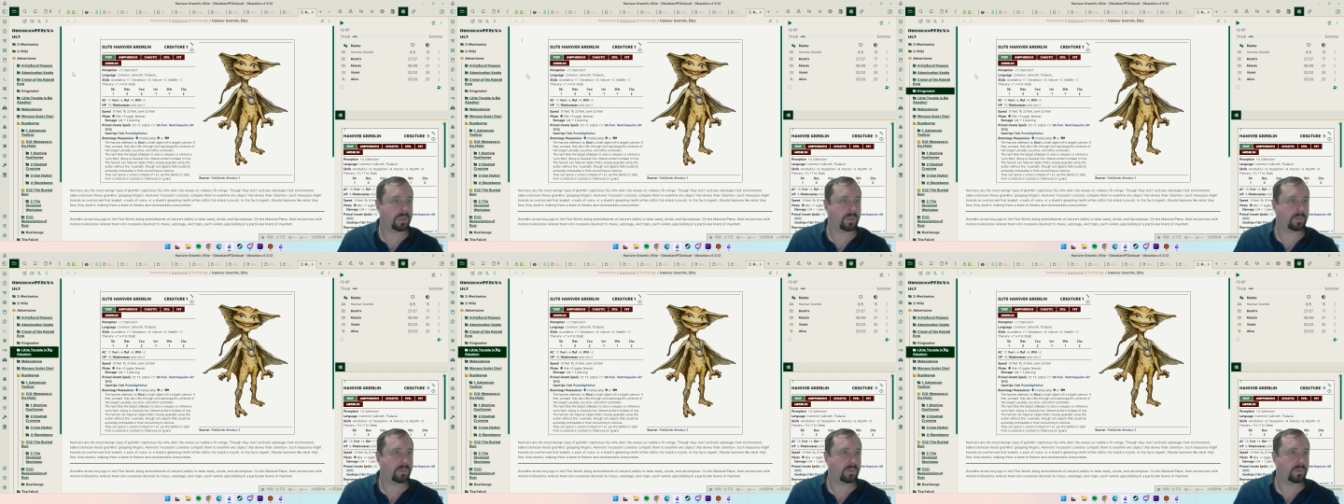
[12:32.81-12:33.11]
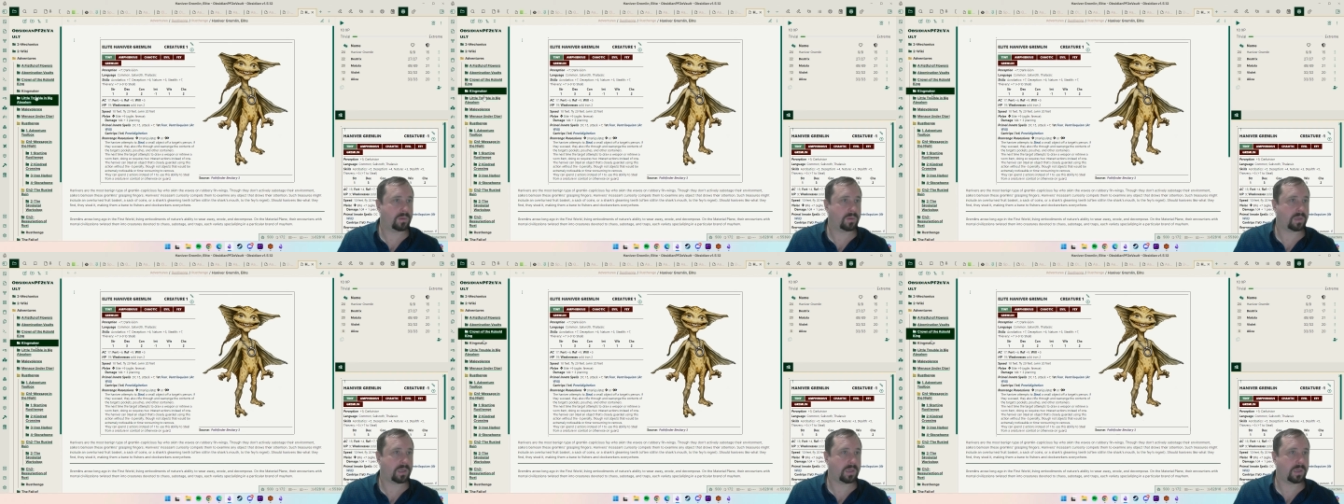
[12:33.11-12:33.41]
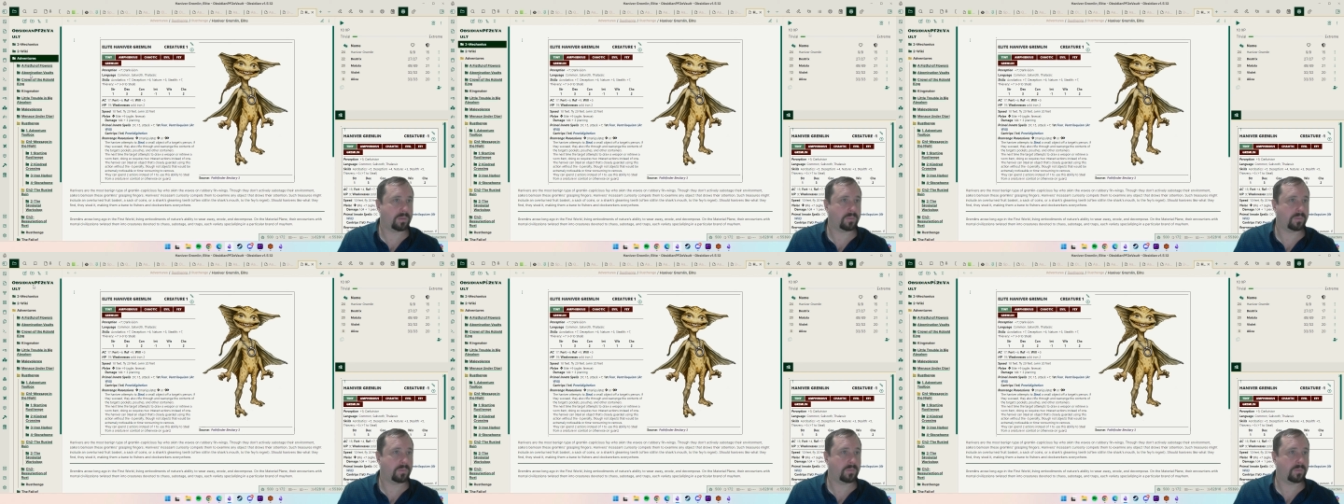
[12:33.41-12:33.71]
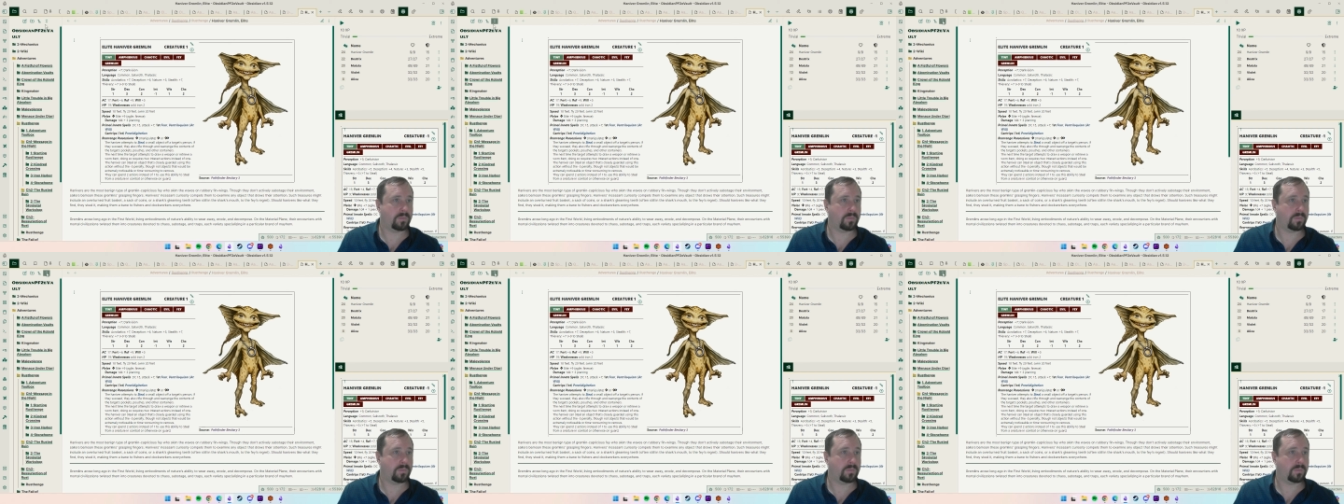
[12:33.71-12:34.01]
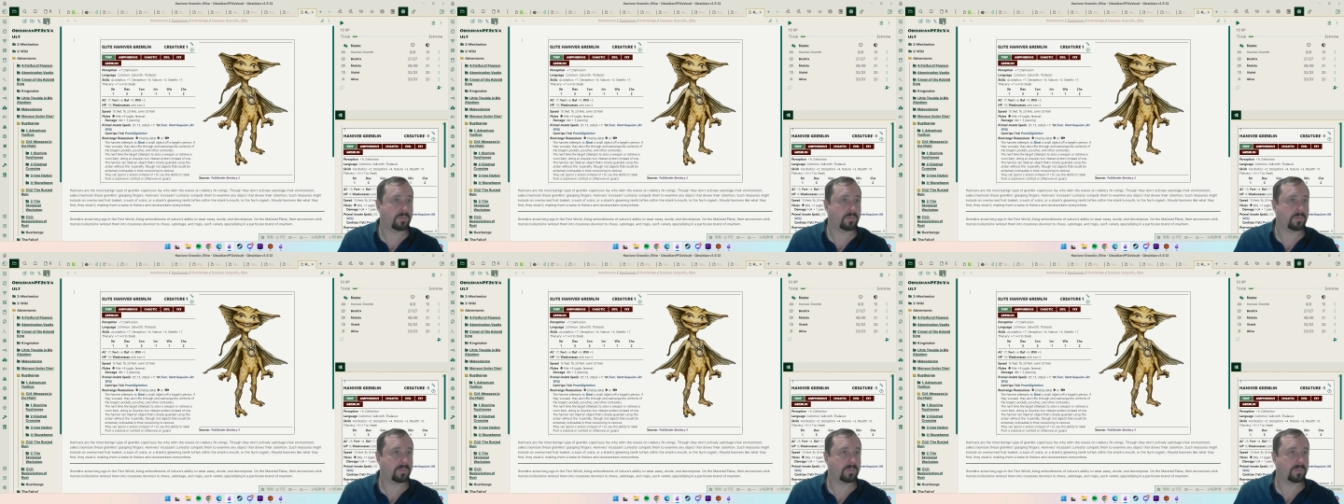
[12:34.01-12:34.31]
We will
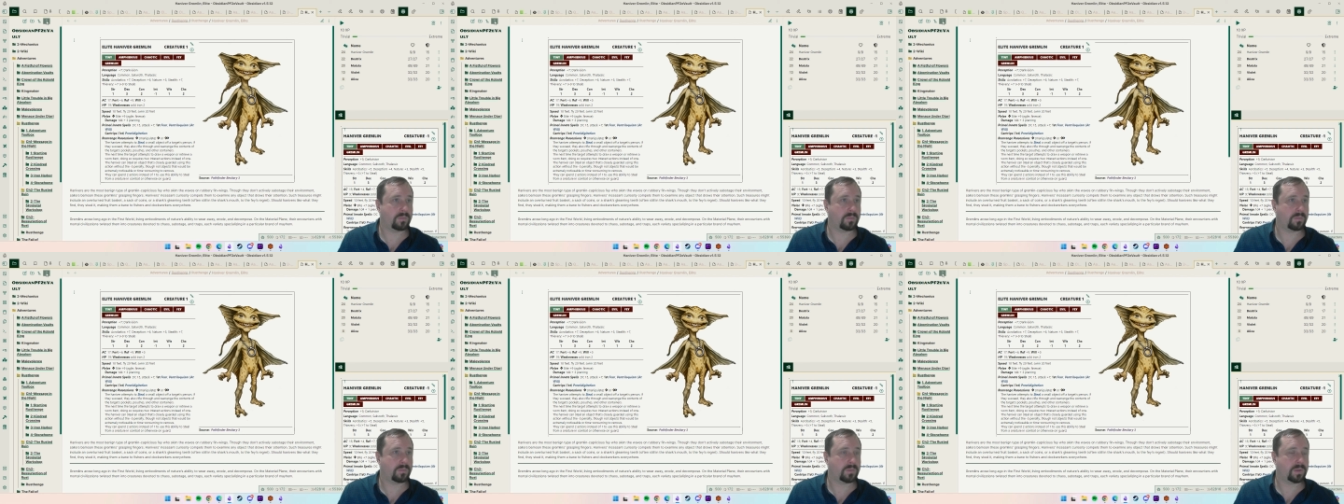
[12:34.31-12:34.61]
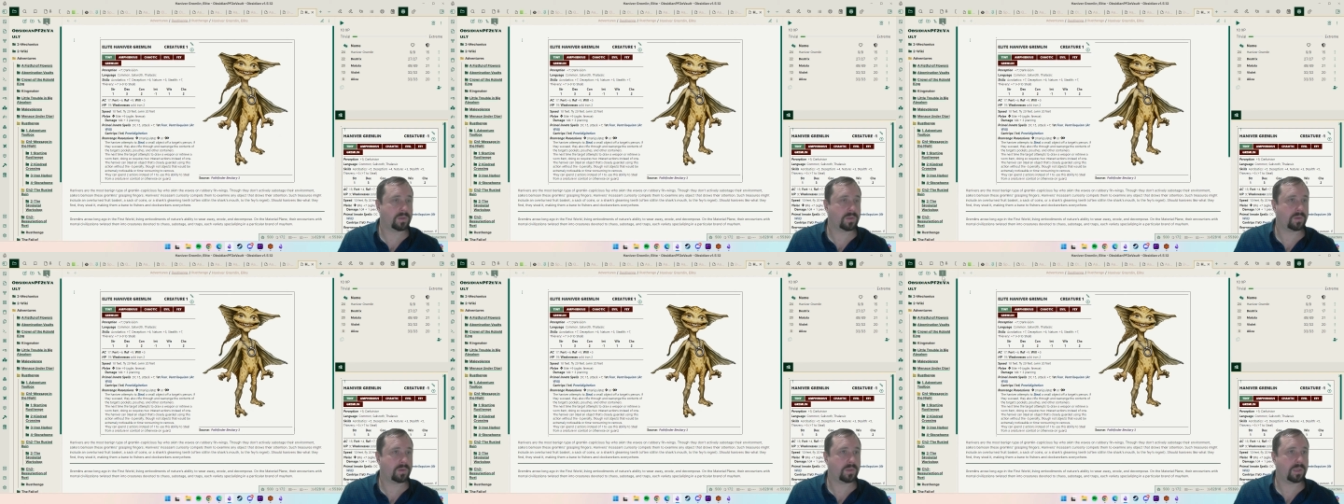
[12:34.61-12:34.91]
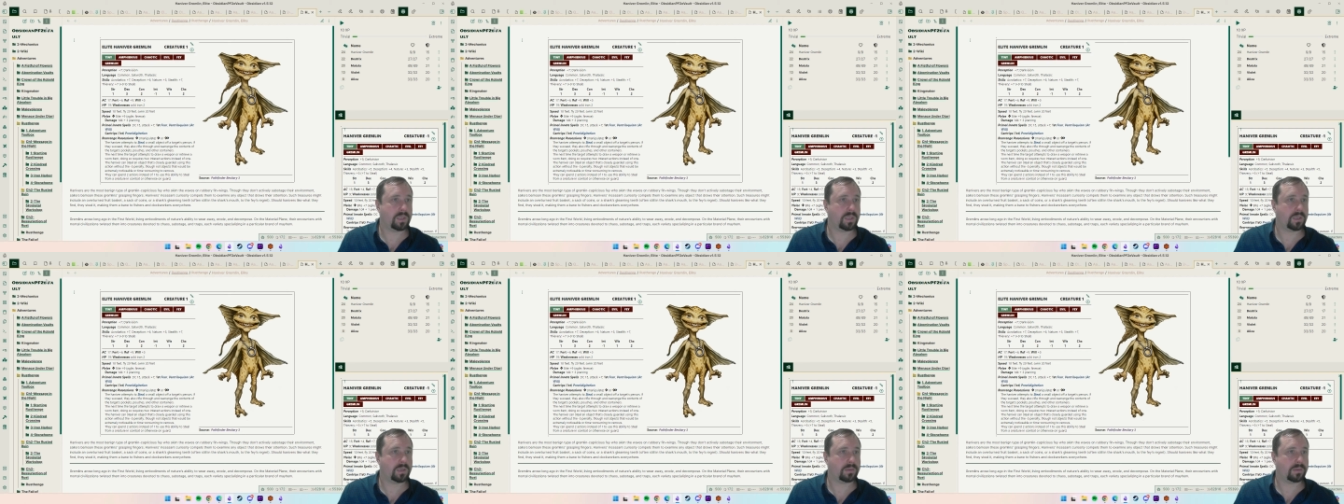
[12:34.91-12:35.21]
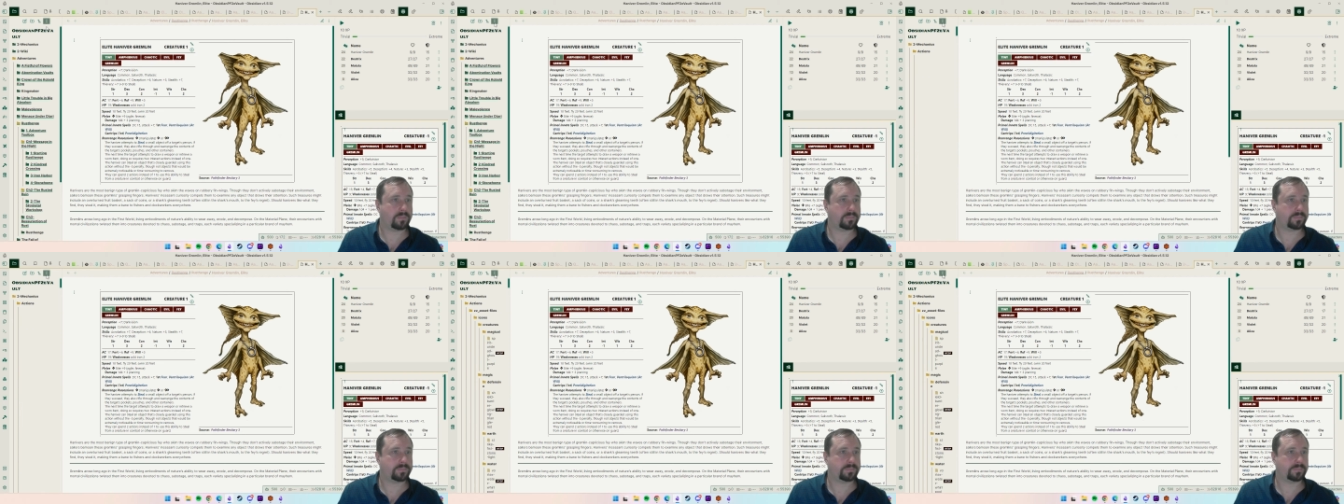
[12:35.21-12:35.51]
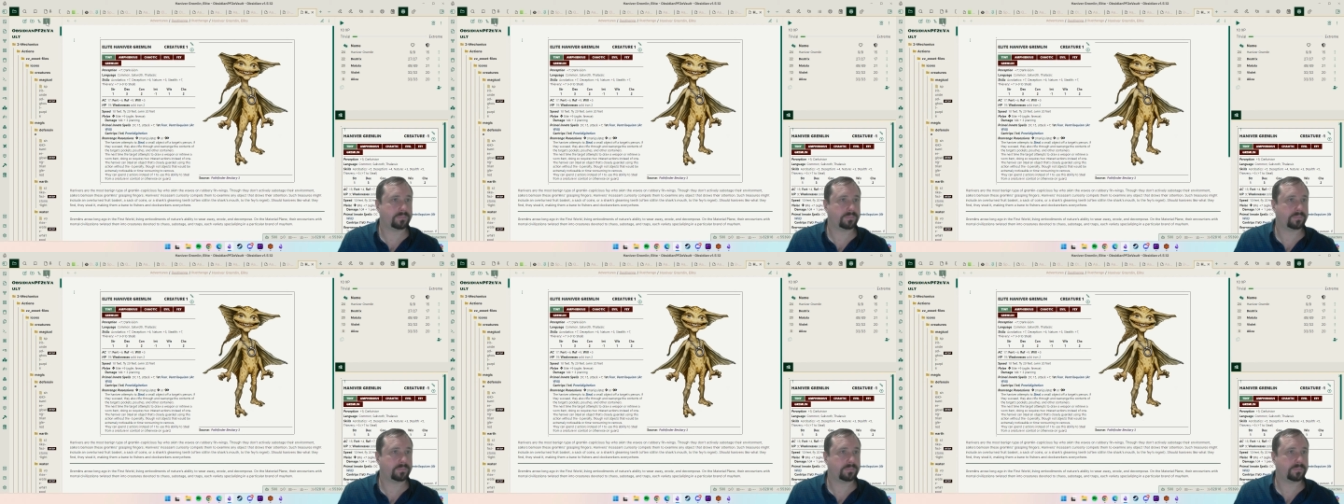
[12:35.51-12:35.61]
come to here.